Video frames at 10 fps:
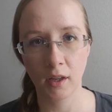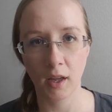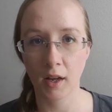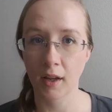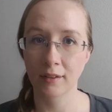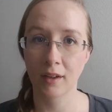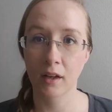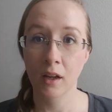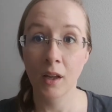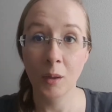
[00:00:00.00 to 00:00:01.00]
and I
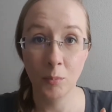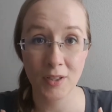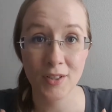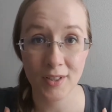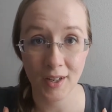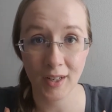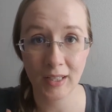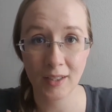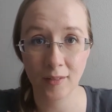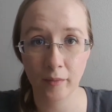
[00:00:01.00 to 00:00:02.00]
said,
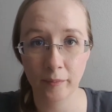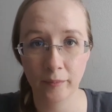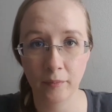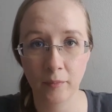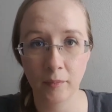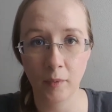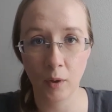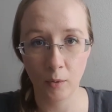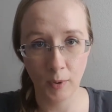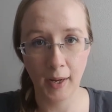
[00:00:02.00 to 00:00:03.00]
vegetarian,
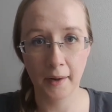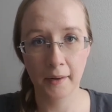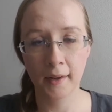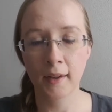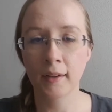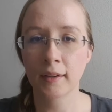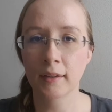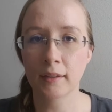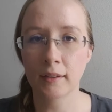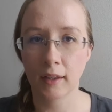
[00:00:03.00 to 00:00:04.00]
right?
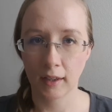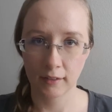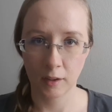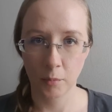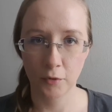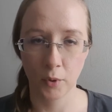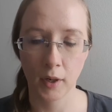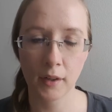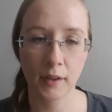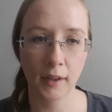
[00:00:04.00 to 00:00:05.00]
Like I said
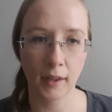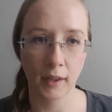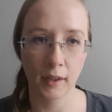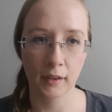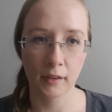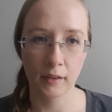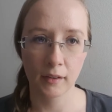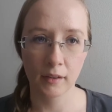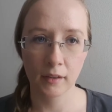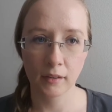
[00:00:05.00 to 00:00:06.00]
before. And
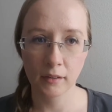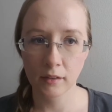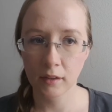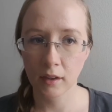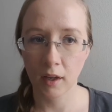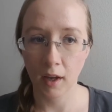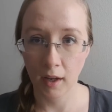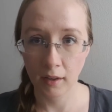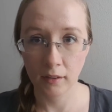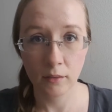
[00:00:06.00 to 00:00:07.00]

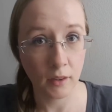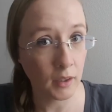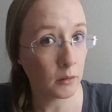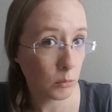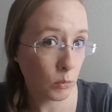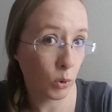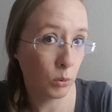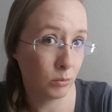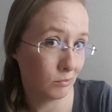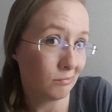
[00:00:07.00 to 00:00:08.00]
I was like,
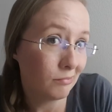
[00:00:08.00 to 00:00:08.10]
well,